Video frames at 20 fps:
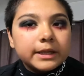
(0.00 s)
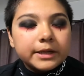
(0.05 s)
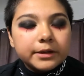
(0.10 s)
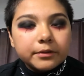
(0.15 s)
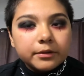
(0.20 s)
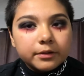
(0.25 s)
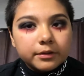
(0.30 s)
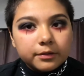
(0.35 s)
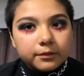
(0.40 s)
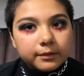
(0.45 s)

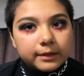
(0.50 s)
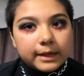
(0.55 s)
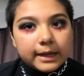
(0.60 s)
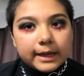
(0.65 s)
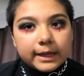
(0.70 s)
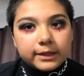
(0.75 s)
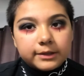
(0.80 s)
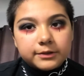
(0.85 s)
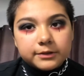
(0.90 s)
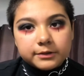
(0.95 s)
Here are 3
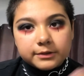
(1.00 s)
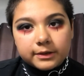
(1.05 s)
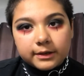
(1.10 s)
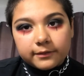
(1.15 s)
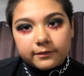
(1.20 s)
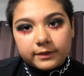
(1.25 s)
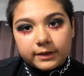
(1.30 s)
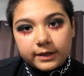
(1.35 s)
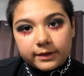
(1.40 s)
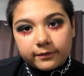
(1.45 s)
answers
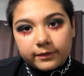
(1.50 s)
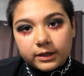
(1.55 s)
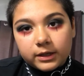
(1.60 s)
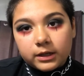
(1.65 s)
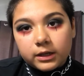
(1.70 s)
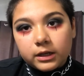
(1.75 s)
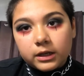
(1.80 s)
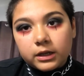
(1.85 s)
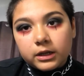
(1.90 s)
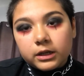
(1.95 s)
I've given.
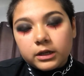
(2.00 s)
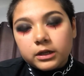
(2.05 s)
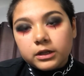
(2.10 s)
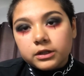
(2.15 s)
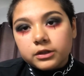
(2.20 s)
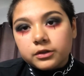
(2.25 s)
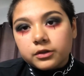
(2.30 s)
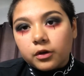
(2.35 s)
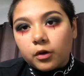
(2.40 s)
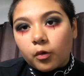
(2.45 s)

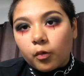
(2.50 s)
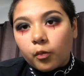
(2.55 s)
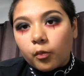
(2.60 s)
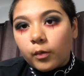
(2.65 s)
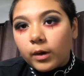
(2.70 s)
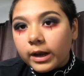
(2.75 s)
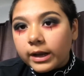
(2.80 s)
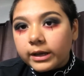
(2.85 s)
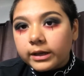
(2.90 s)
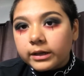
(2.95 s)
So
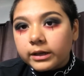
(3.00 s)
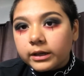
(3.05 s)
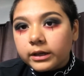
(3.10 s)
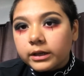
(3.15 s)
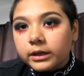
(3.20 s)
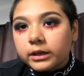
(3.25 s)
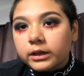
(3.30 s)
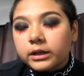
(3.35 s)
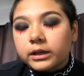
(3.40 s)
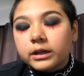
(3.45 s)
1,
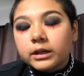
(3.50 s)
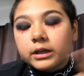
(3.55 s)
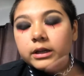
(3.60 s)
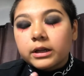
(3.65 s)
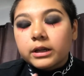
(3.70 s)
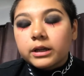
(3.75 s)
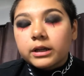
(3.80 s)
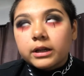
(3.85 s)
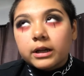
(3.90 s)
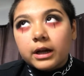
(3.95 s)

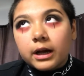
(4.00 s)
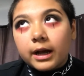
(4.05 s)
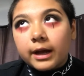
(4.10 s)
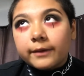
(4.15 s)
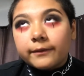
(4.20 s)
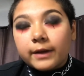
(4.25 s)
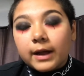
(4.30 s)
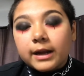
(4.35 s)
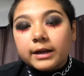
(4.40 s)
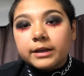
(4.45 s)

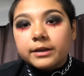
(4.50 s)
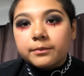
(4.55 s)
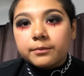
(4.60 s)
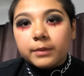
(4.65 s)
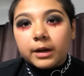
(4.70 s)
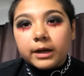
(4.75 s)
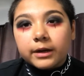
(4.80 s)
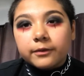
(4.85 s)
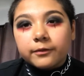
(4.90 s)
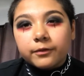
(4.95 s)
I've had it in
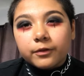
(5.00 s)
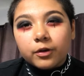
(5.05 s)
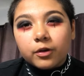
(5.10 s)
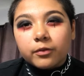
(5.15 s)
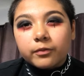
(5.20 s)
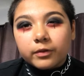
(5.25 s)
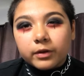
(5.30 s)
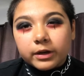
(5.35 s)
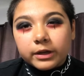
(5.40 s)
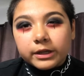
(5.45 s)
mind for
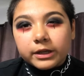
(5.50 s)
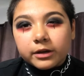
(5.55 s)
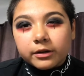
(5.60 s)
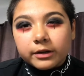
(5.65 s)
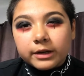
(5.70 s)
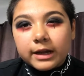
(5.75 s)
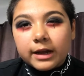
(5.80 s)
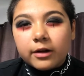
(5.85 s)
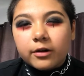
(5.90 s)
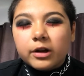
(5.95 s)
over a year
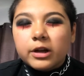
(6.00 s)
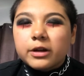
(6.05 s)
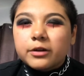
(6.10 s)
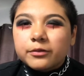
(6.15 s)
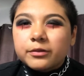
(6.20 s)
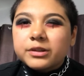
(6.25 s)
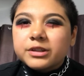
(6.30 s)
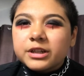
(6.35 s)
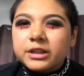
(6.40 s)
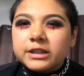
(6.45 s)
now,
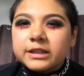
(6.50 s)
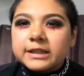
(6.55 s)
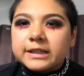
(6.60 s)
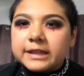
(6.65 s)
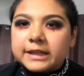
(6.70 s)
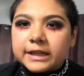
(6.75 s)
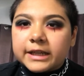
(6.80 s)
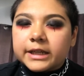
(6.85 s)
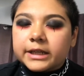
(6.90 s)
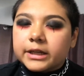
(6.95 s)
which I
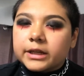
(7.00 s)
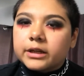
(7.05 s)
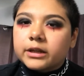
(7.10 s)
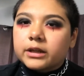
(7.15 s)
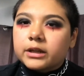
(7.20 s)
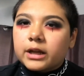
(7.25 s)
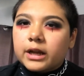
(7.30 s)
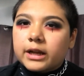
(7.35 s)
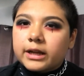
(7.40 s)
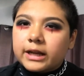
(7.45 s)
did.
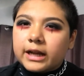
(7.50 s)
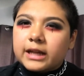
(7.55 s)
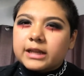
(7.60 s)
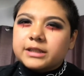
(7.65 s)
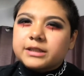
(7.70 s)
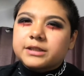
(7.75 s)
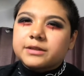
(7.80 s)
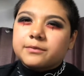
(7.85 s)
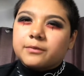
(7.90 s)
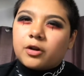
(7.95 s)
I
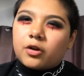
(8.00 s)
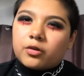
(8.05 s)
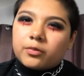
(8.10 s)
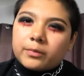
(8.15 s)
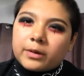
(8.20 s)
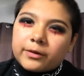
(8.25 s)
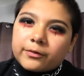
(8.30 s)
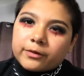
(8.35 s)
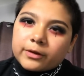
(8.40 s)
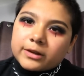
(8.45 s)
asked all
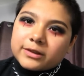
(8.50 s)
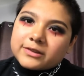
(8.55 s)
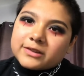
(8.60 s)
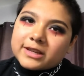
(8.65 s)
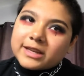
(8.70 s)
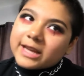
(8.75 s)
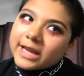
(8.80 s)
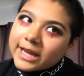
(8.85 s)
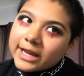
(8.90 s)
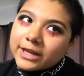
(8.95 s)
my friends,
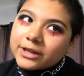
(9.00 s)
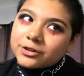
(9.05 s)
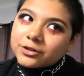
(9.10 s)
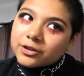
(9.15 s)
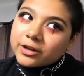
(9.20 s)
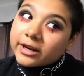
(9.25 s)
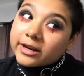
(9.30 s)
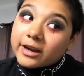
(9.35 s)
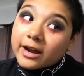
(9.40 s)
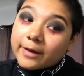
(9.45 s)
like, hey,
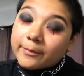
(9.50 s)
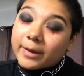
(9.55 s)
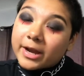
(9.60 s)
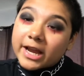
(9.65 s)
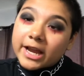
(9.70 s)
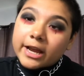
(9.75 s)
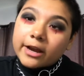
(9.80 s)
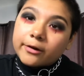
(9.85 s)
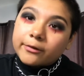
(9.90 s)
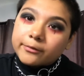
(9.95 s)
should I dye my
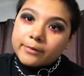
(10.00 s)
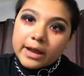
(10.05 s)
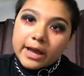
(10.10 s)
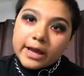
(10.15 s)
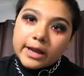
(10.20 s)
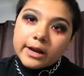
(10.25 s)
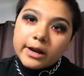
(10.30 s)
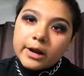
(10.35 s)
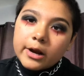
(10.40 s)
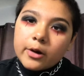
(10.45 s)
hair
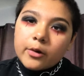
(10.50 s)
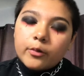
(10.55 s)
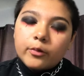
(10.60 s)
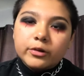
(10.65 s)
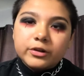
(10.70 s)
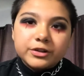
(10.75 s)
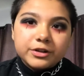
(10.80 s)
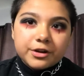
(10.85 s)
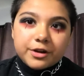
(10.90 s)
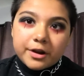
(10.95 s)
red
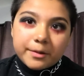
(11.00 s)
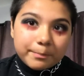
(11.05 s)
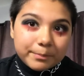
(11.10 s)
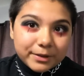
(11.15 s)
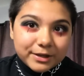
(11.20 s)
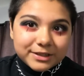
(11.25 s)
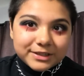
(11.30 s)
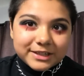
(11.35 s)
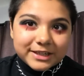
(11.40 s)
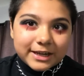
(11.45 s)
or should I
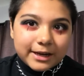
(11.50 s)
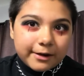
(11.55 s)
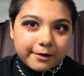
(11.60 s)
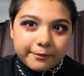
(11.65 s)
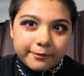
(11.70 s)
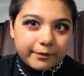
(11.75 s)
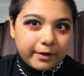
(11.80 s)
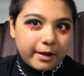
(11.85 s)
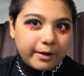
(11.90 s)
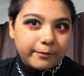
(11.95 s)
buzz it?
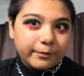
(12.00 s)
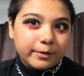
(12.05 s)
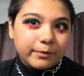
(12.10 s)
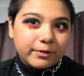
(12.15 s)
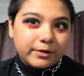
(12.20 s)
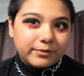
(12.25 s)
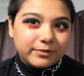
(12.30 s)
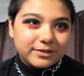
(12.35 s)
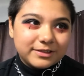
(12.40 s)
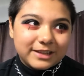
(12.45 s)
And
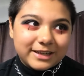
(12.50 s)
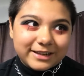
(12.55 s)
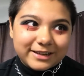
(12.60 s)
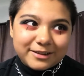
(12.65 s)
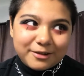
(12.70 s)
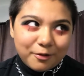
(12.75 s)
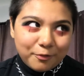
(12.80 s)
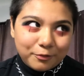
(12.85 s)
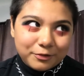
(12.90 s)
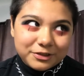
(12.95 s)
everyone was like,
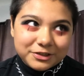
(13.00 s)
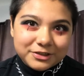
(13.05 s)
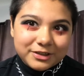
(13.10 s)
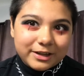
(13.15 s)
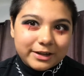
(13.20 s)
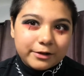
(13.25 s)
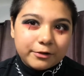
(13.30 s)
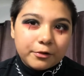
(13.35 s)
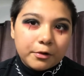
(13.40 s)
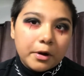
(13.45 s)
no, just
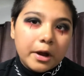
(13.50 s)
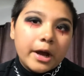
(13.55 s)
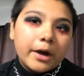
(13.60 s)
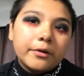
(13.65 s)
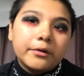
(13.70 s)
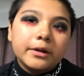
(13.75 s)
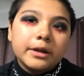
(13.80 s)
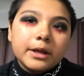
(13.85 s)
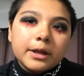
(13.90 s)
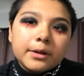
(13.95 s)
let it grow
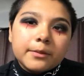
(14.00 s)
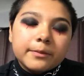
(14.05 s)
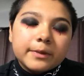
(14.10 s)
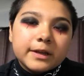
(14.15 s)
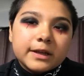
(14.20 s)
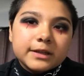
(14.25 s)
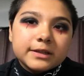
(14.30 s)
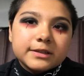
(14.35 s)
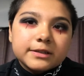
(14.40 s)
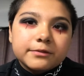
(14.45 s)
out,
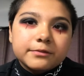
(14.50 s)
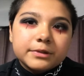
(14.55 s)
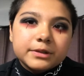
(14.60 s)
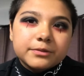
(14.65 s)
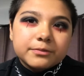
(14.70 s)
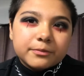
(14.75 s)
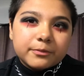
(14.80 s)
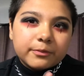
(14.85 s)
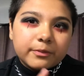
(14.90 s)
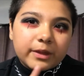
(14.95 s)
because it
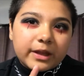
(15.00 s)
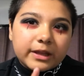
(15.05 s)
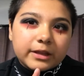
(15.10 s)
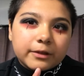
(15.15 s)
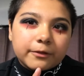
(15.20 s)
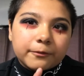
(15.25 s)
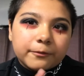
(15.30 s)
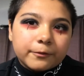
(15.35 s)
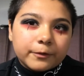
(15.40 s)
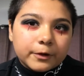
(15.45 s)
was like
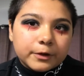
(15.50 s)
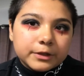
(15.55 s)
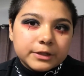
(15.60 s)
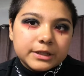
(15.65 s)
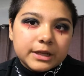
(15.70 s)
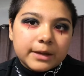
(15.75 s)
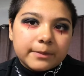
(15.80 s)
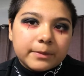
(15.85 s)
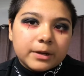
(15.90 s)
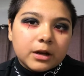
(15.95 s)
the
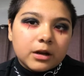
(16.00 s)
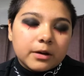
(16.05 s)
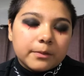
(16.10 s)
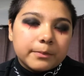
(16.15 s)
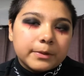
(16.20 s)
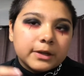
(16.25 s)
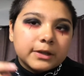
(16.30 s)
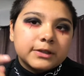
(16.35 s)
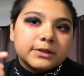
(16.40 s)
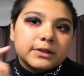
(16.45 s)
first time I got
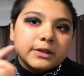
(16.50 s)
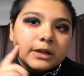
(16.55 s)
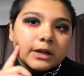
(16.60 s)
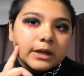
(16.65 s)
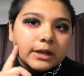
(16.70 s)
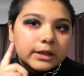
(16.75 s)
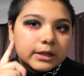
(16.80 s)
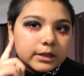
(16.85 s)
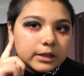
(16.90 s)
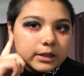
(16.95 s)
a pixie
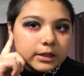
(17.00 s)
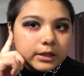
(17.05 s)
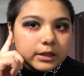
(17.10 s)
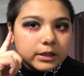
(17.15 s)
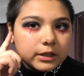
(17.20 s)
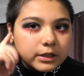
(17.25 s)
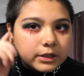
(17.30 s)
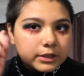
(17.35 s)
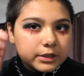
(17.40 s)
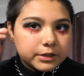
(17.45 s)
cut.
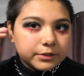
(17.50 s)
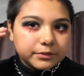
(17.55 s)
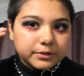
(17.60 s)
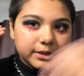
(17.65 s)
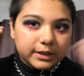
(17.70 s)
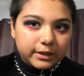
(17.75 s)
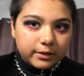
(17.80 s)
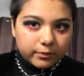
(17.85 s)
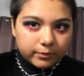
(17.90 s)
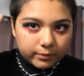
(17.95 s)
So it was
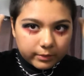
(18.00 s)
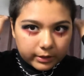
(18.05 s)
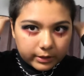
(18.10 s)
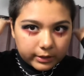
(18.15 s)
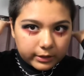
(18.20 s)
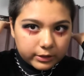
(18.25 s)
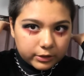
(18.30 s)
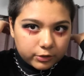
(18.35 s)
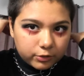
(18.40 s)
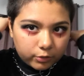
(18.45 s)
like
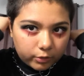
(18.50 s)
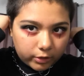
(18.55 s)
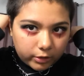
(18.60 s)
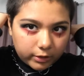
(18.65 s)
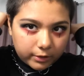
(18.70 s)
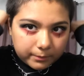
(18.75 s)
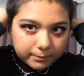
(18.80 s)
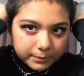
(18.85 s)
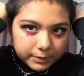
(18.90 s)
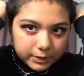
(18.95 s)
really short
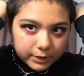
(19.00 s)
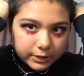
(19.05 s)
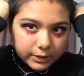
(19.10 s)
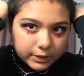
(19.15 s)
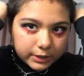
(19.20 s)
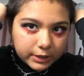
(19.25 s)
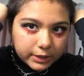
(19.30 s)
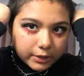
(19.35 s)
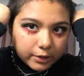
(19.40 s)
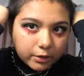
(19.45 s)
up to
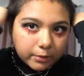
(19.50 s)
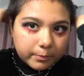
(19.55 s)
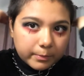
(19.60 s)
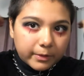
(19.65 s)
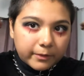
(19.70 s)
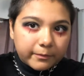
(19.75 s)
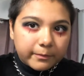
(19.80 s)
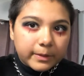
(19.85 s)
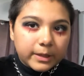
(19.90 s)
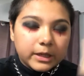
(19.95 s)
here
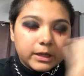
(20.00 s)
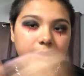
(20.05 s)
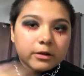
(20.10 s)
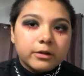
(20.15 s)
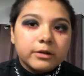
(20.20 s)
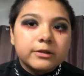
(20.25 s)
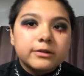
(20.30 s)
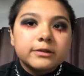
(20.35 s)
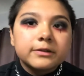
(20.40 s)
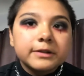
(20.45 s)
above my
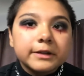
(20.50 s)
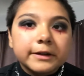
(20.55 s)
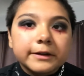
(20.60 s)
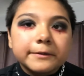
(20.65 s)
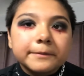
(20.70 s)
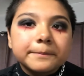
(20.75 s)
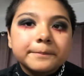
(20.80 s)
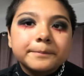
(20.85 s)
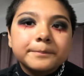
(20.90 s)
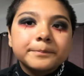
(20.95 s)
ears, yeah.
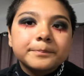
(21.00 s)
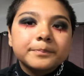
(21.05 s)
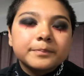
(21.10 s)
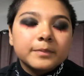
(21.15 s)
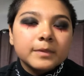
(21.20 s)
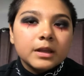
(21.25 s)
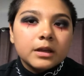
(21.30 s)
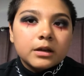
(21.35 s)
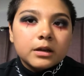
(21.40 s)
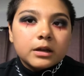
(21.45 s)

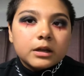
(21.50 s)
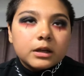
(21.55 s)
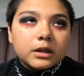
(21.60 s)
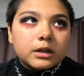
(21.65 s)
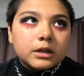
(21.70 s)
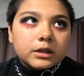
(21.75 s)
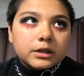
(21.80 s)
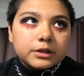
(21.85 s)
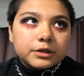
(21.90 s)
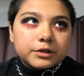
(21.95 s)

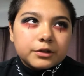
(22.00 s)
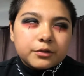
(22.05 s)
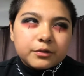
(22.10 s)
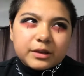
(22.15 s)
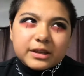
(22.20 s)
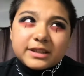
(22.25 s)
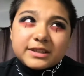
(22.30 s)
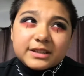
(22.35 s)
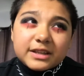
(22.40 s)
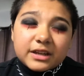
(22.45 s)
So
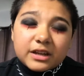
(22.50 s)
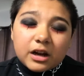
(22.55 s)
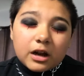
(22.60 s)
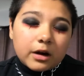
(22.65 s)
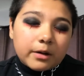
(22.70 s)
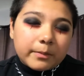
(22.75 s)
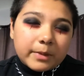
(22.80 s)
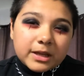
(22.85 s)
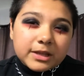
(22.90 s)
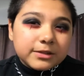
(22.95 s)
they said not
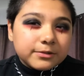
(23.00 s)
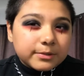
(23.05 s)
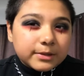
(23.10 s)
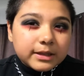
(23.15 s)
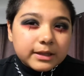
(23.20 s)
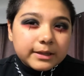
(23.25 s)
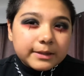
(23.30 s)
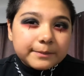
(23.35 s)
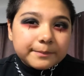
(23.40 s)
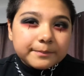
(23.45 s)
to mess
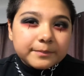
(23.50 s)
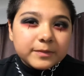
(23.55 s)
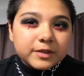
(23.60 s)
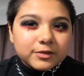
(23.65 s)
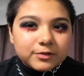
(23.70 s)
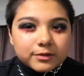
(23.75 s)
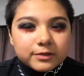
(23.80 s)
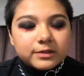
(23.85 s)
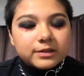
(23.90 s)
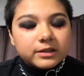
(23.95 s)
with it.
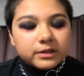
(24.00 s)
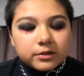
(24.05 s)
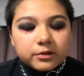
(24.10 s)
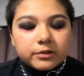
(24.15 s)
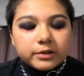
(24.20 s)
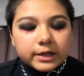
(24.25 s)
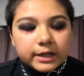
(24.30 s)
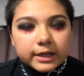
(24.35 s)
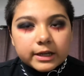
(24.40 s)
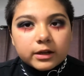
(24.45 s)
So I was like,
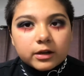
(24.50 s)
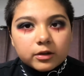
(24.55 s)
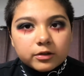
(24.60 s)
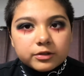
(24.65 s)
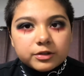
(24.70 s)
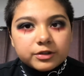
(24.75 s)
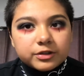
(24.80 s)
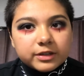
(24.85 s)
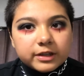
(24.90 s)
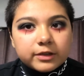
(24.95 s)
okay, I'll
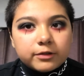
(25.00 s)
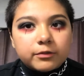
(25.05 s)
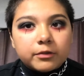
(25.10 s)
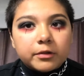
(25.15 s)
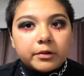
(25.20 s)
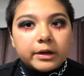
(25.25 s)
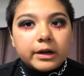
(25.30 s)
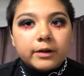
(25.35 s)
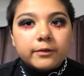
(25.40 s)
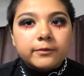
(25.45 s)
just like grow
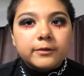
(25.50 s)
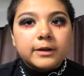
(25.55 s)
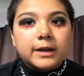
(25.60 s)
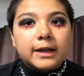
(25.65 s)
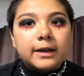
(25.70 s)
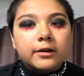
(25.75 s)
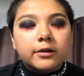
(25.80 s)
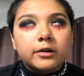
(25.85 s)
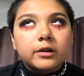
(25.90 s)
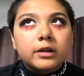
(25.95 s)
it out for
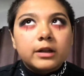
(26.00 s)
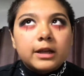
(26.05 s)
now.